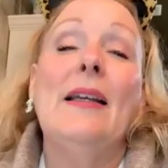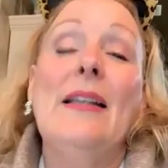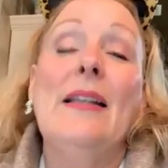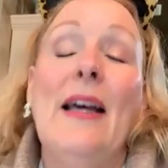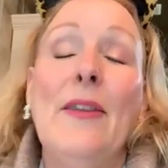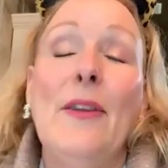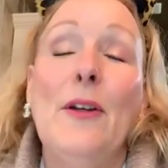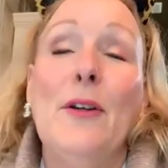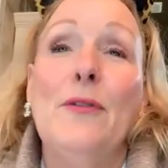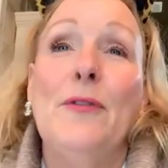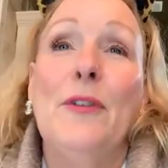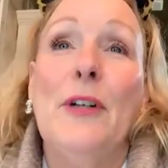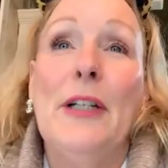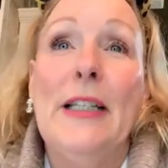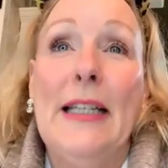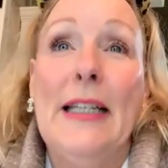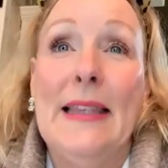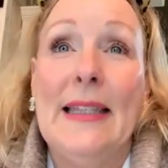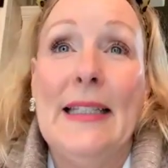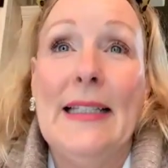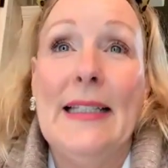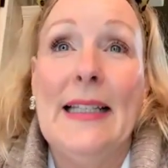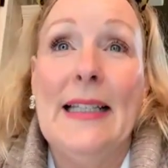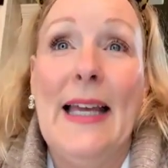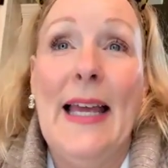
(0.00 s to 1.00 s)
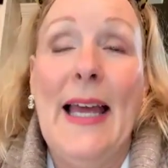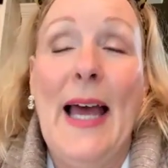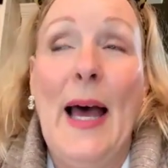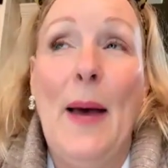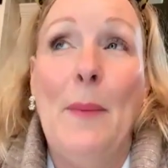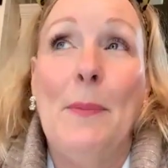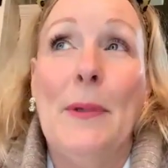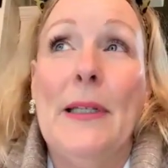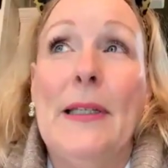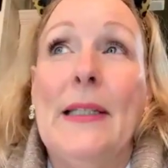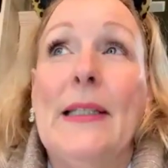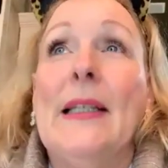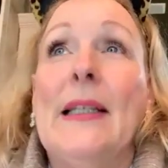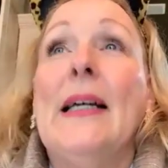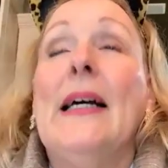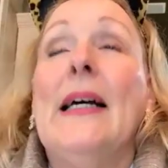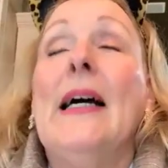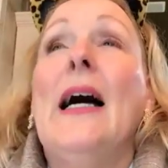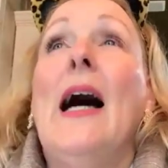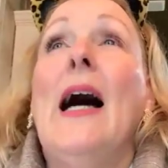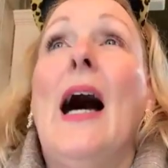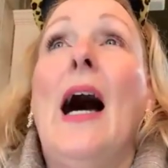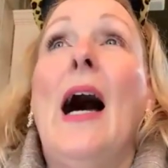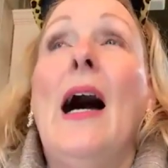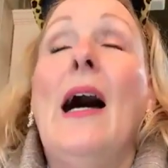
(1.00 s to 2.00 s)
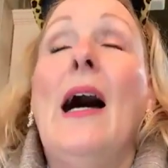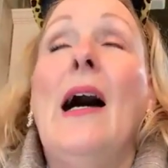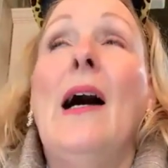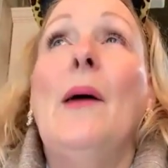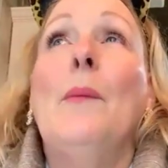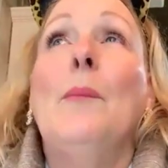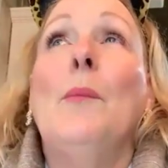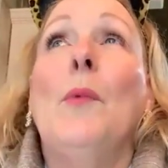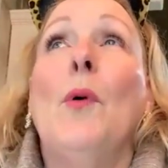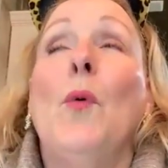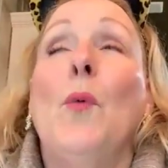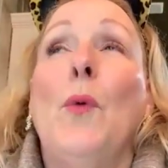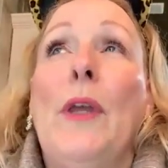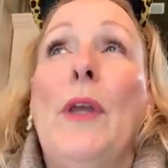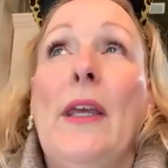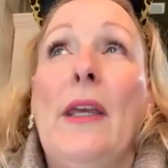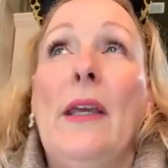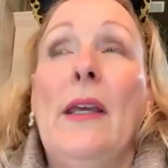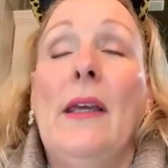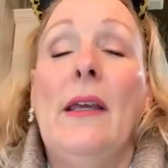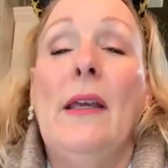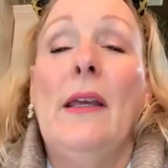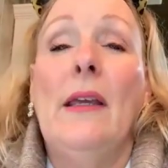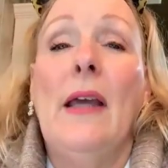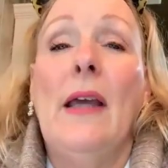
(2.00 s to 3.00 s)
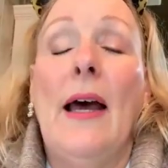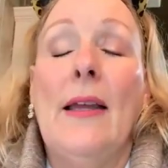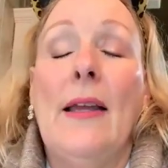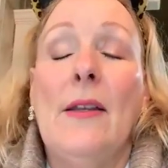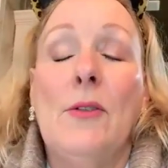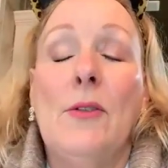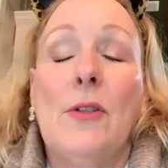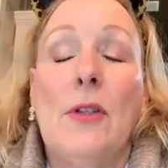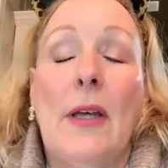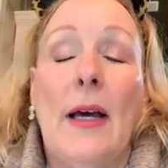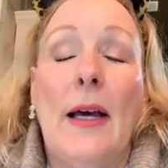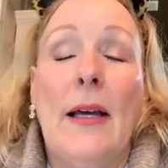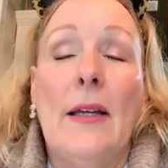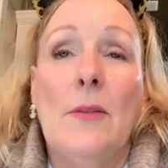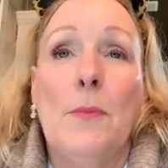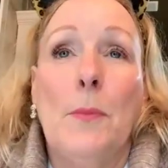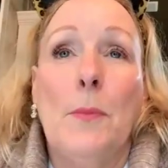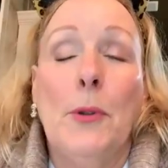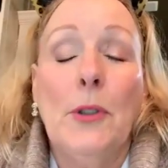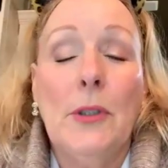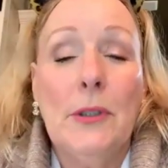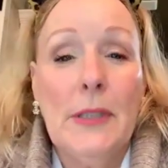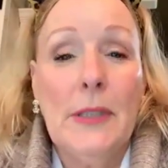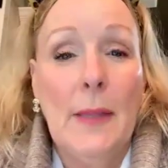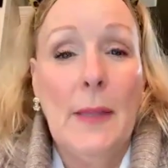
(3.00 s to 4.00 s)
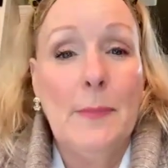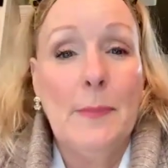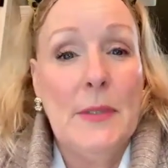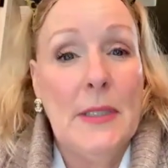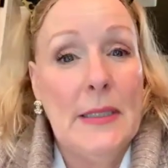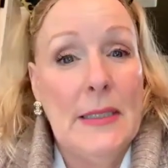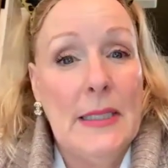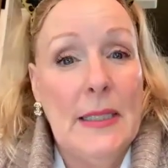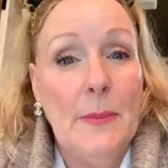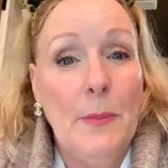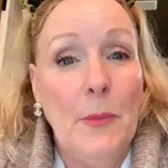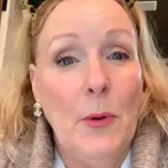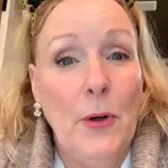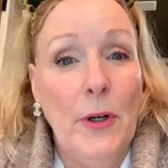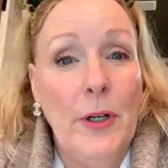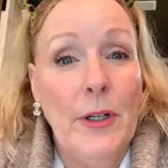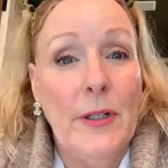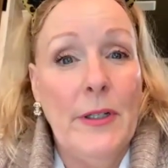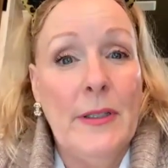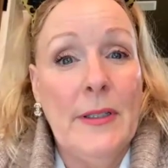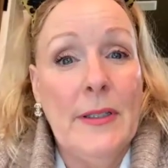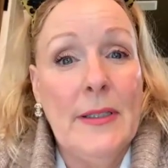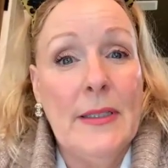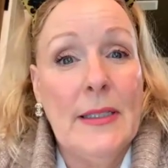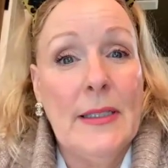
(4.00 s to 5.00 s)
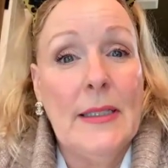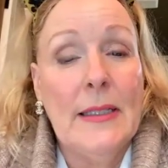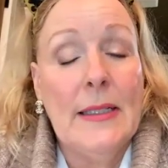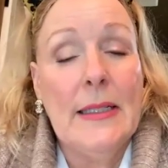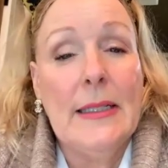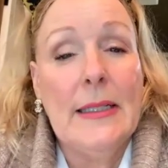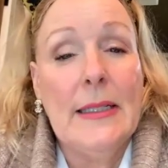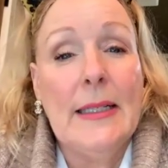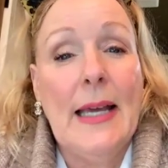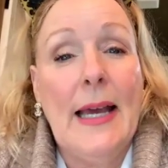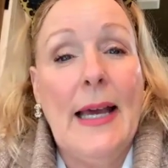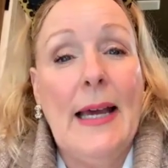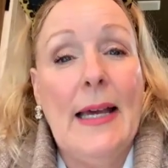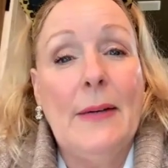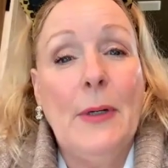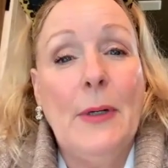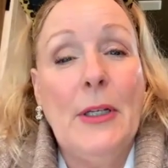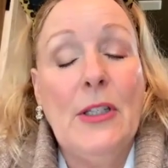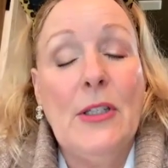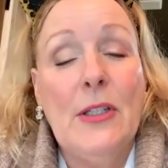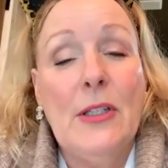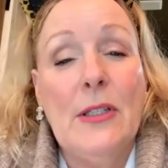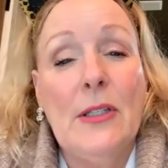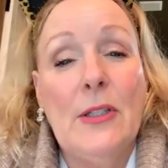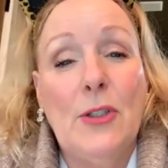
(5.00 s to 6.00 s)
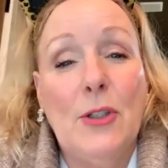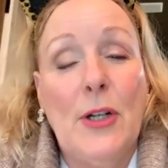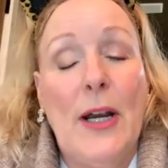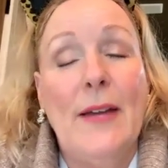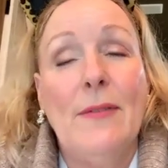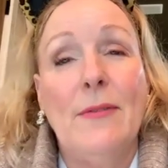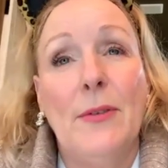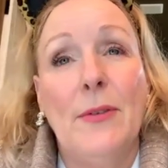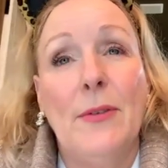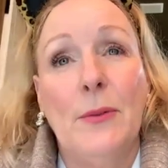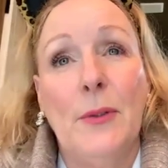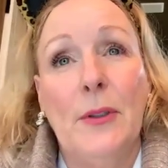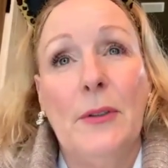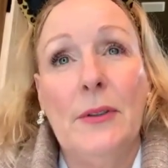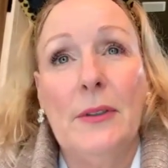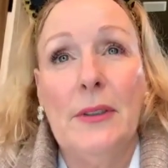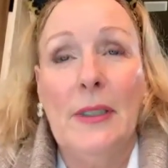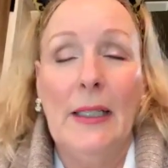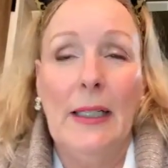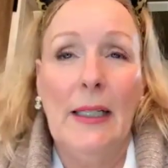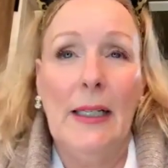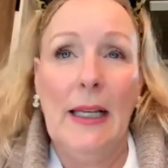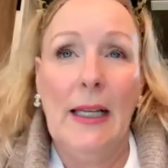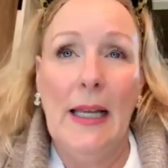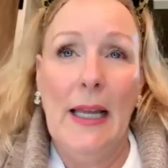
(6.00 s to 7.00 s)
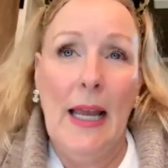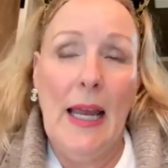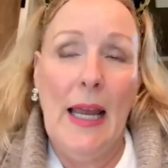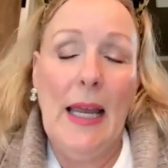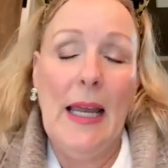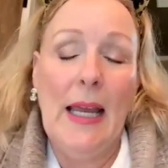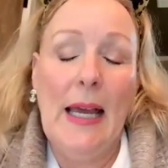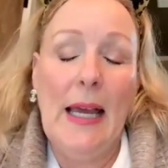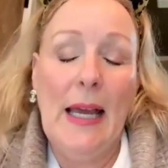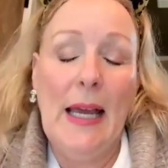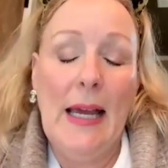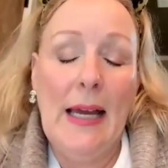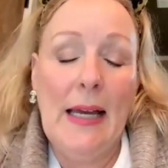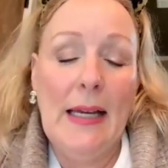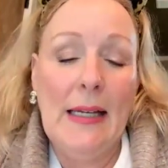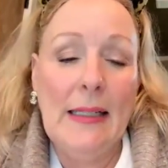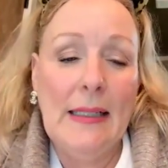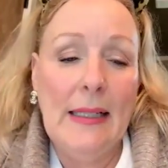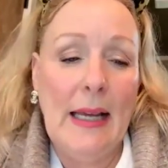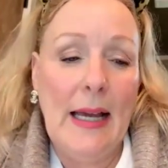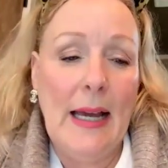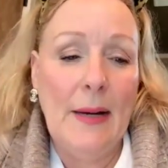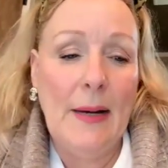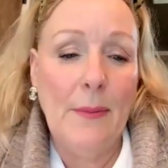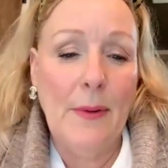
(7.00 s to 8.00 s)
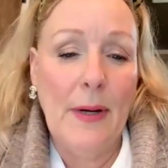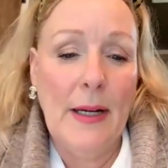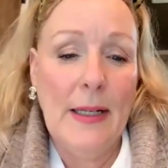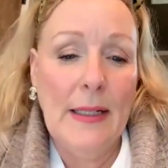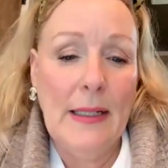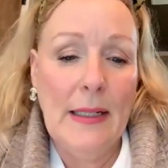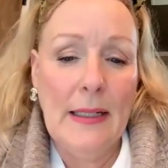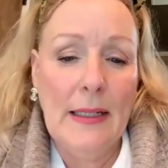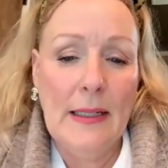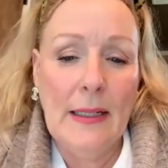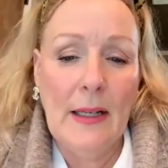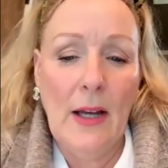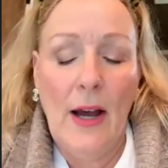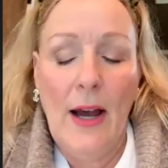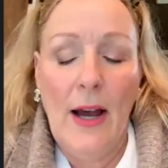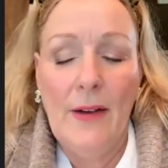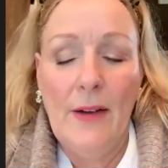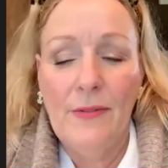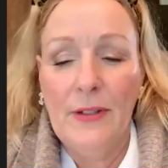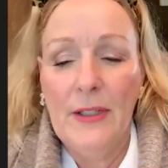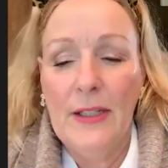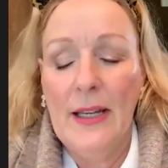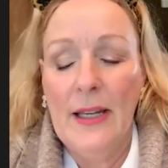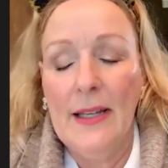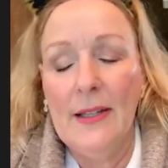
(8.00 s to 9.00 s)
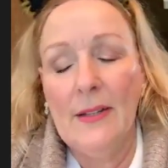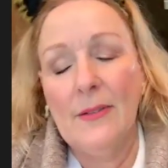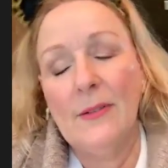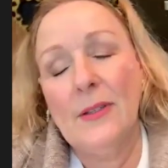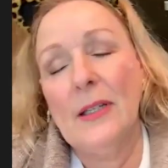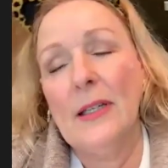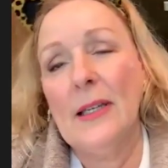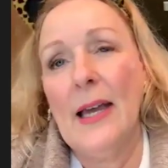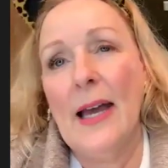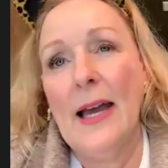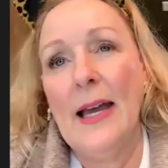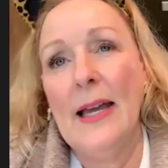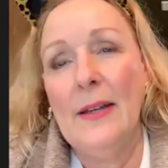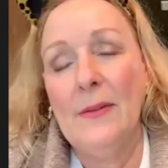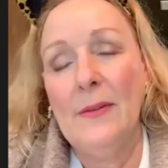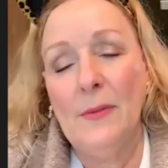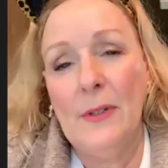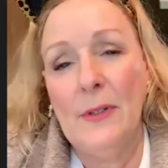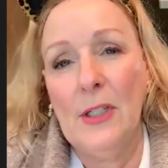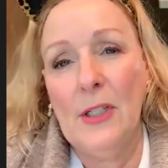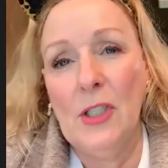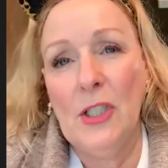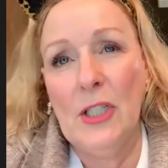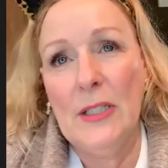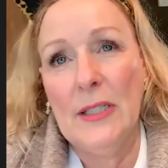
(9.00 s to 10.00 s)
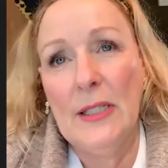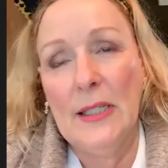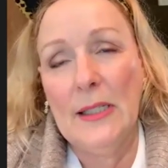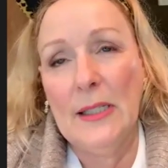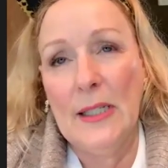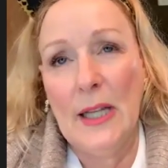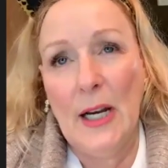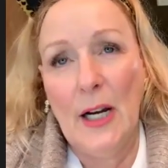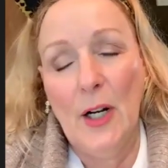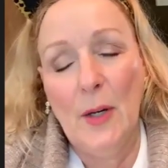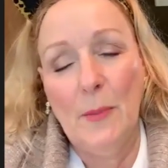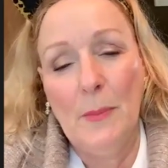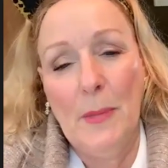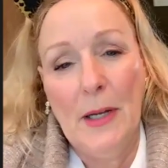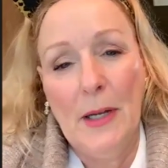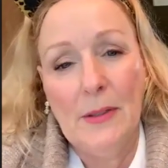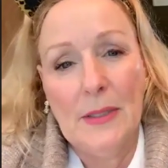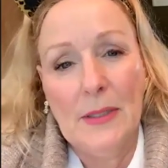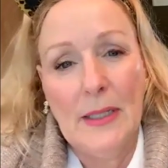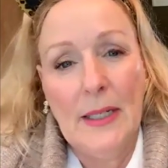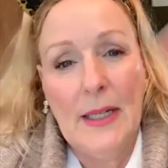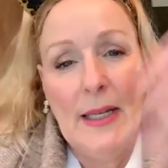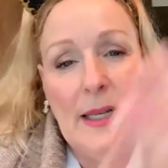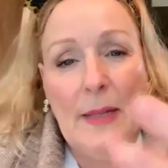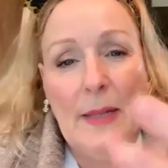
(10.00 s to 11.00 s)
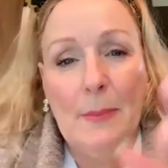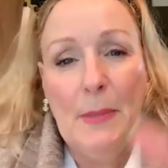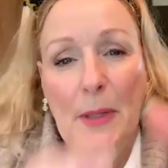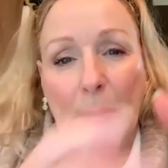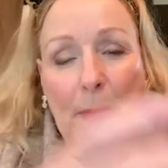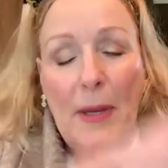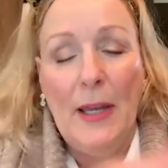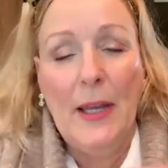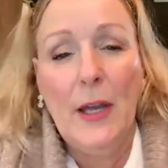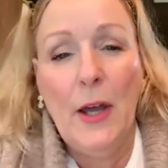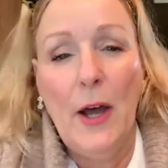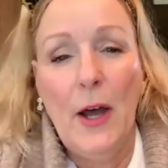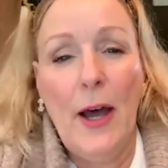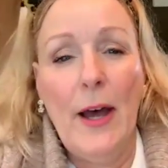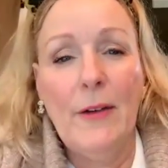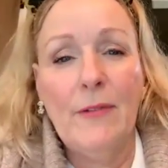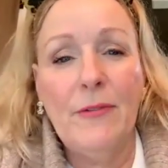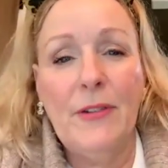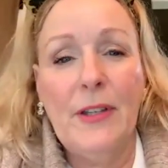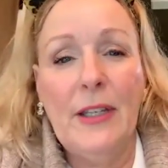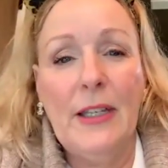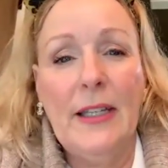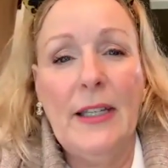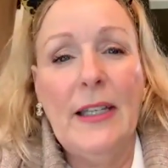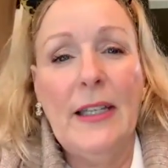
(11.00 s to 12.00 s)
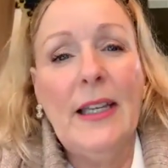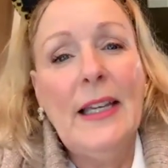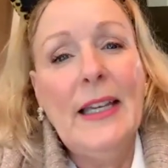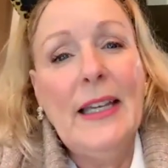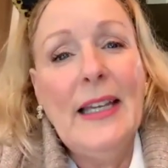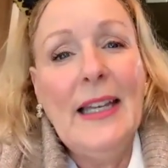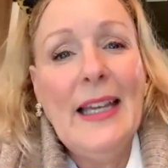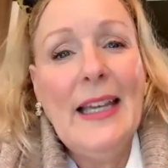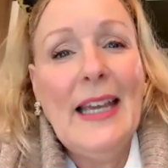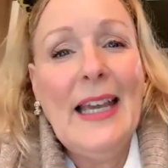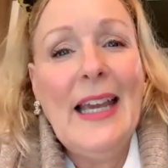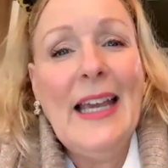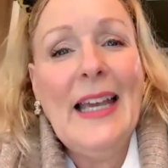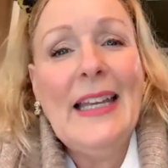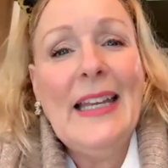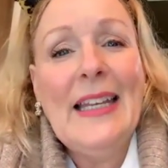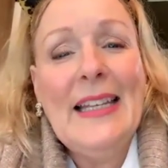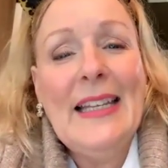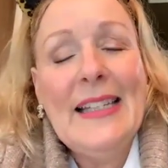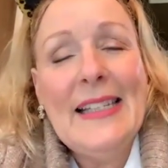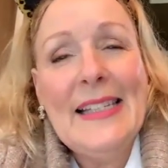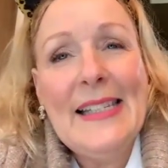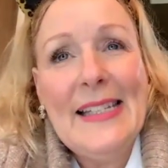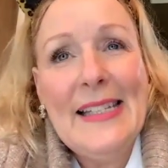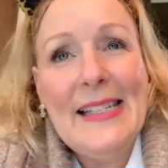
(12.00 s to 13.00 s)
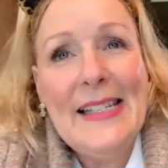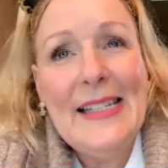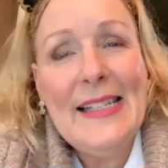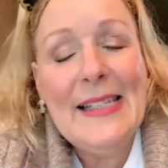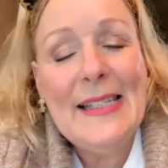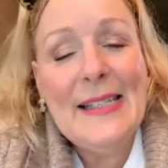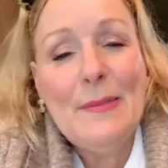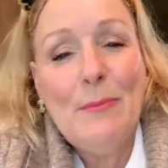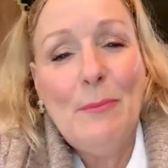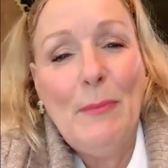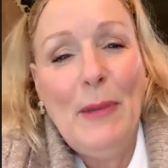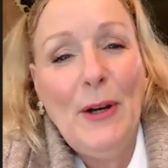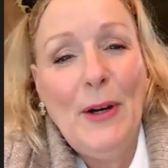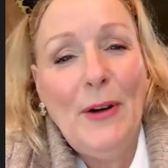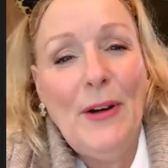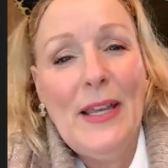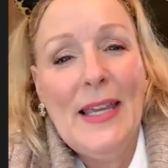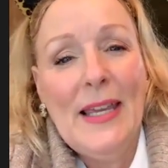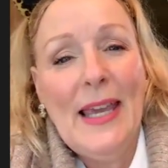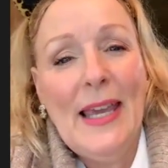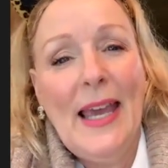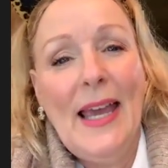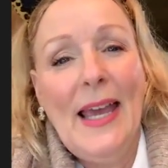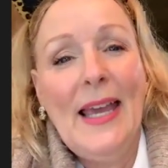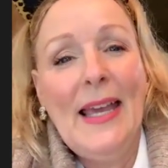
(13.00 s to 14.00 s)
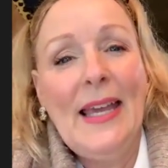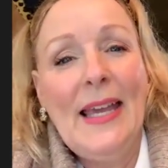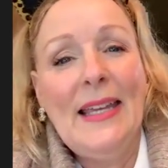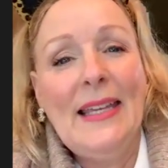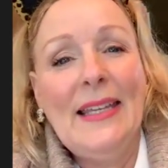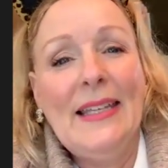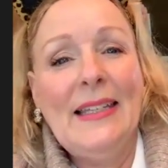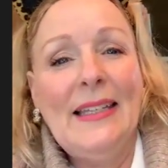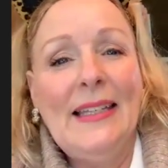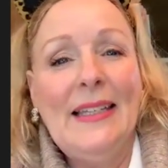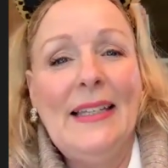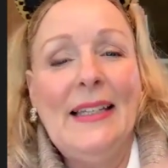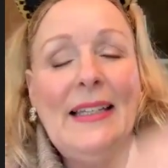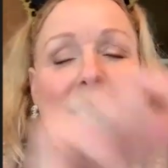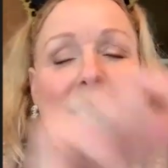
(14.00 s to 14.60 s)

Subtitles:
another funny thing that happened, I pulled up to Tim Hortons and went to the drive-through, and I wanted a coffee. The guy reaches his arm out to hand me my coffee, and he sees Mary Kay,